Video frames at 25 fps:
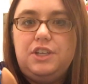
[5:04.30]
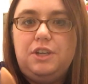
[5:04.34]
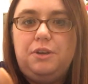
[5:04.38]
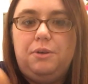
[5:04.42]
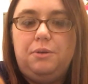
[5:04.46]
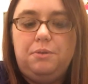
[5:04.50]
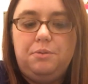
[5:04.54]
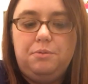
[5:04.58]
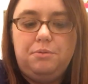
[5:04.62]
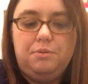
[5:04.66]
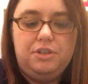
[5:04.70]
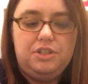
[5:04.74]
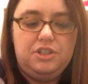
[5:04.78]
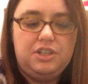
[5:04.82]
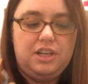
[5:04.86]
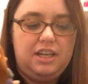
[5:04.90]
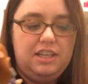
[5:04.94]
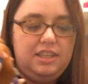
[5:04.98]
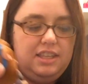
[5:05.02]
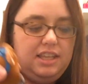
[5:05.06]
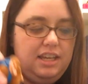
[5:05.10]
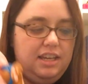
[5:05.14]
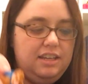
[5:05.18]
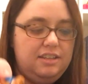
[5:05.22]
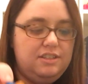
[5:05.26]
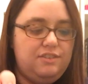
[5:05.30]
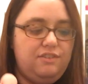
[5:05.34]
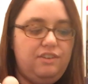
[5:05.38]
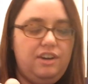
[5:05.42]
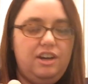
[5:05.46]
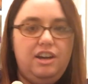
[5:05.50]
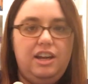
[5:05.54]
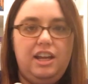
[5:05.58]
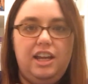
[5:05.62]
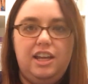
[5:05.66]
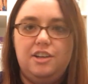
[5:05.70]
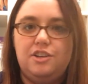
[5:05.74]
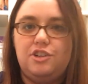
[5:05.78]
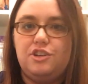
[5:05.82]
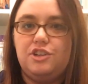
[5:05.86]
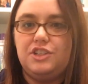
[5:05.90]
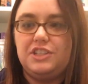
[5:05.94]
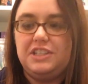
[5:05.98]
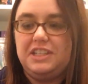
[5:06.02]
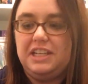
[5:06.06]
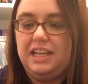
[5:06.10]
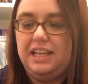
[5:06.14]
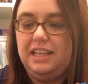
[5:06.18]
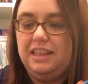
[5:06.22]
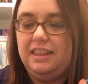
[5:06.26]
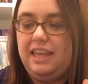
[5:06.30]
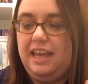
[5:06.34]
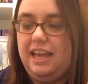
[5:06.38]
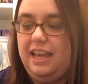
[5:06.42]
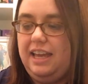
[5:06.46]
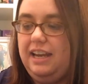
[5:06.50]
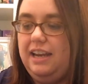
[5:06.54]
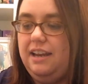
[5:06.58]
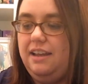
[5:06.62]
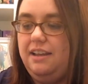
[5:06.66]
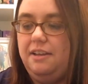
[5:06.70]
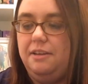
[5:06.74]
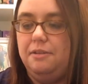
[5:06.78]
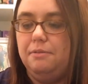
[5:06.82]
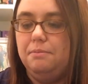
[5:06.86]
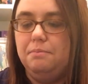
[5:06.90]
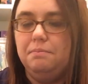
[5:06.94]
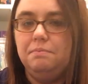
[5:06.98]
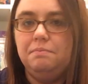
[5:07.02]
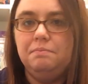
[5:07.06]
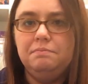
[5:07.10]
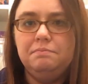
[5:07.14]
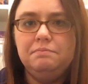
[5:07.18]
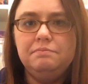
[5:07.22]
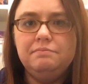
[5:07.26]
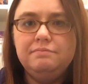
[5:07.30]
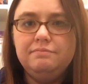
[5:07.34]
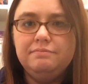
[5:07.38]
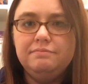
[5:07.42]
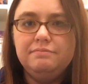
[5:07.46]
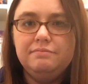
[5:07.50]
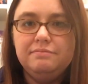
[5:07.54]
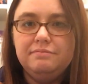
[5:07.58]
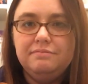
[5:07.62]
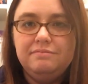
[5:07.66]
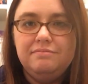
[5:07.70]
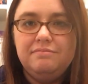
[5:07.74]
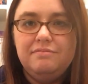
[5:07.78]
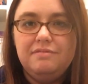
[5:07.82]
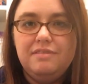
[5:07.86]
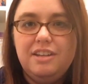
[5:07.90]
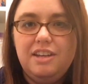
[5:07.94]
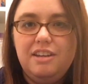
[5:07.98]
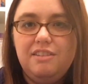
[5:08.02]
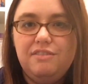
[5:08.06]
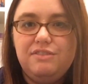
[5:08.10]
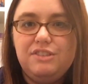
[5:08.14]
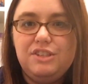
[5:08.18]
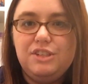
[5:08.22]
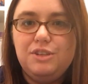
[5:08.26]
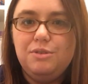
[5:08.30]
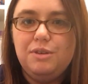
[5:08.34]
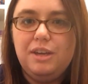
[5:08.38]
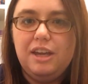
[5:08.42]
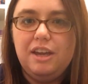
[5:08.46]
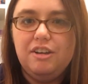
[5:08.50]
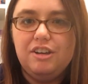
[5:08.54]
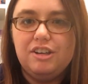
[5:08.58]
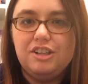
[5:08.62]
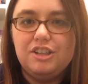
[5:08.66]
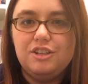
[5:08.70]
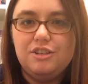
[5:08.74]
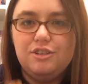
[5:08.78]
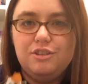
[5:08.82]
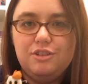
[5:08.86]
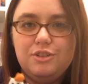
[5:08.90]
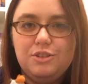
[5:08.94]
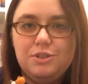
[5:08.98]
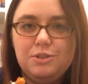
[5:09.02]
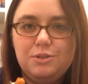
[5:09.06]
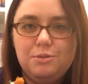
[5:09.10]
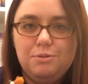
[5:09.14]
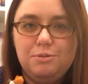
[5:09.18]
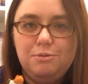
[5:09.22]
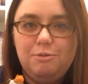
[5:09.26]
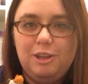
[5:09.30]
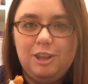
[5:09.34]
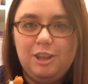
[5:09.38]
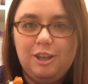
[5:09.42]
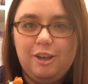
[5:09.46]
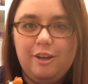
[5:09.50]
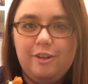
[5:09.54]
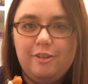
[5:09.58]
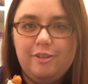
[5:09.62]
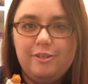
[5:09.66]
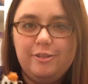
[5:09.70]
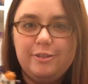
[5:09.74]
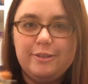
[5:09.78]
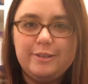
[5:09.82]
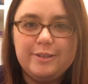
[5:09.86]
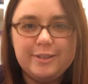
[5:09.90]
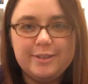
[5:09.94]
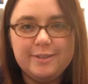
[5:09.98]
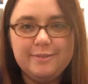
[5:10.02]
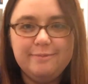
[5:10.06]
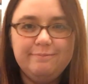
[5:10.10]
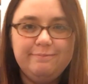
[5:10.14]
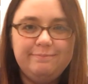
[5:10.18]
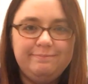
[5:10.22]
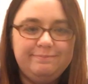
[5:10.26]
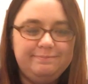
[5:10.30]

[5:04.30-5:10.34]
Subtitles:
too, which I think it's very interesting that you have two characters with goggles.